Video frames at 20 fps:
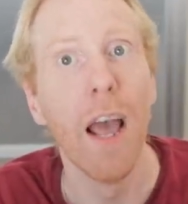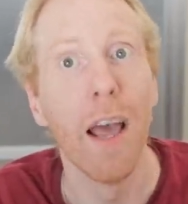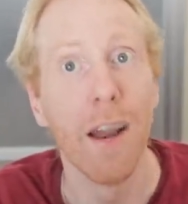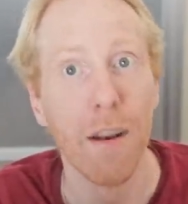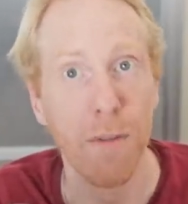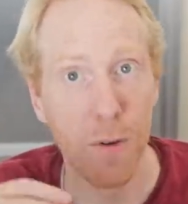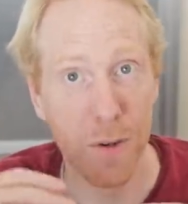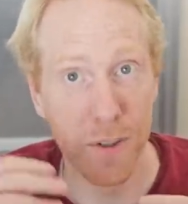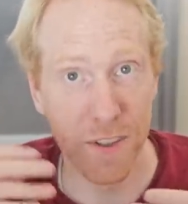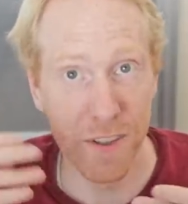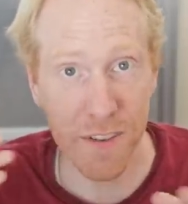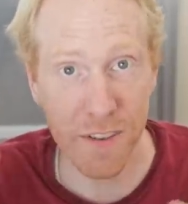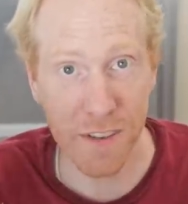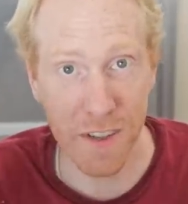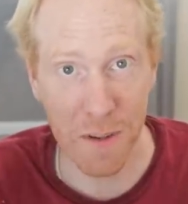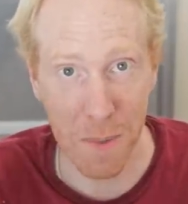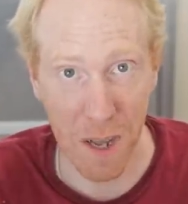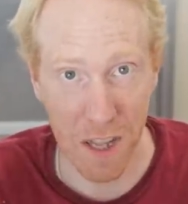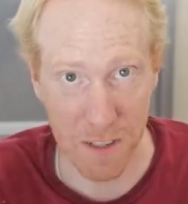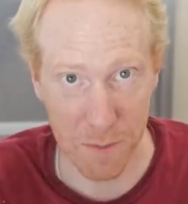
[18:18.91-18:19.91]
And if your
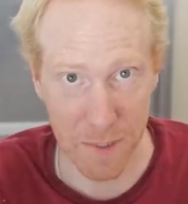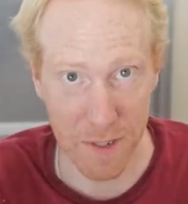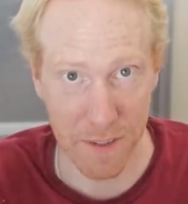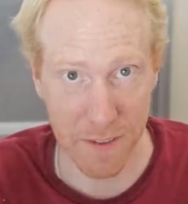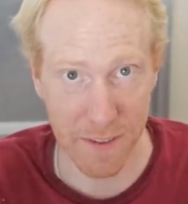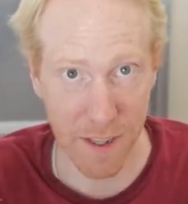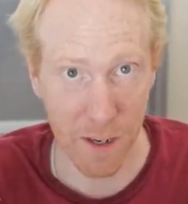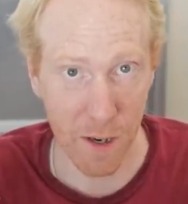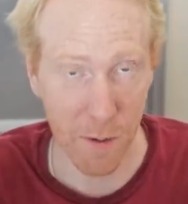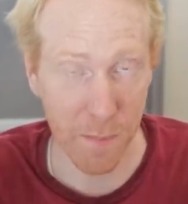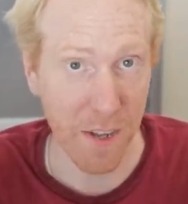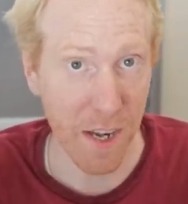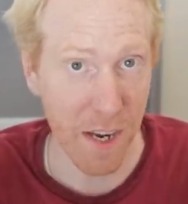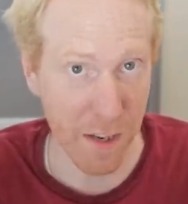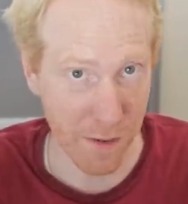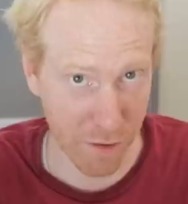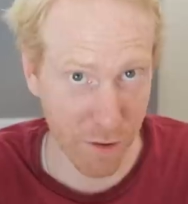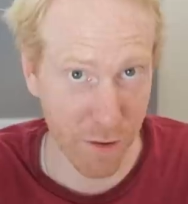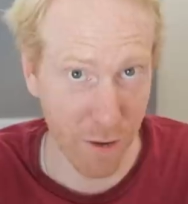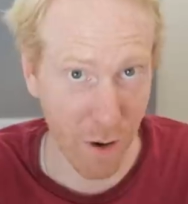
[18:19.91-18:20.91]
system has been set up that
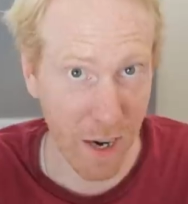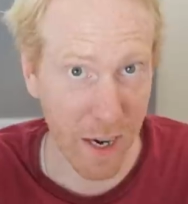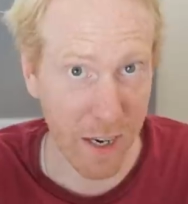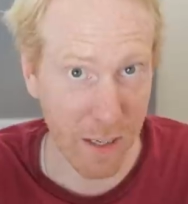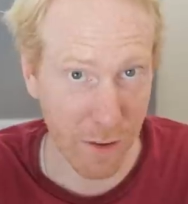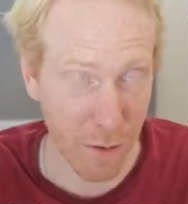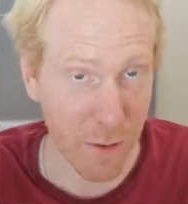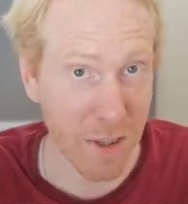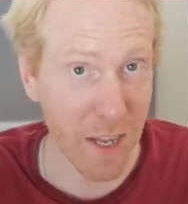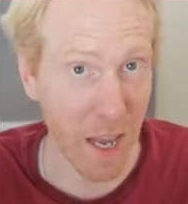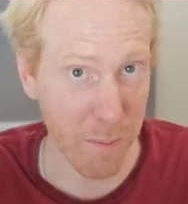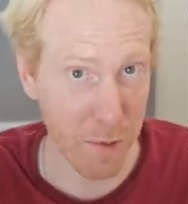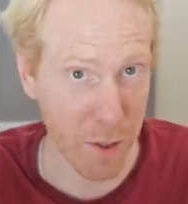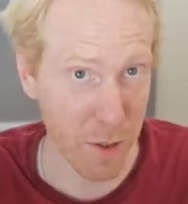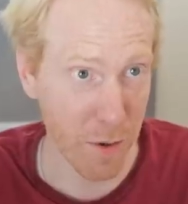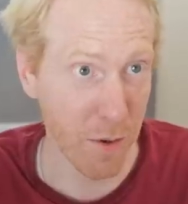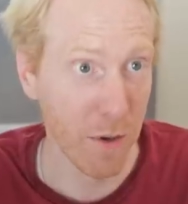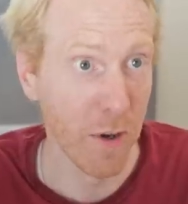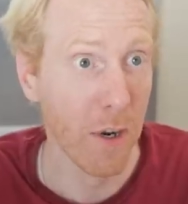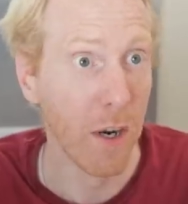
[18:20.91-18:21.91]
it's trying to
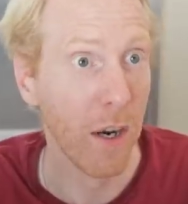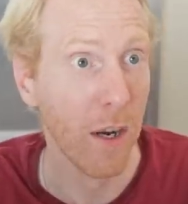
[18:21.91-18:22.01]
capture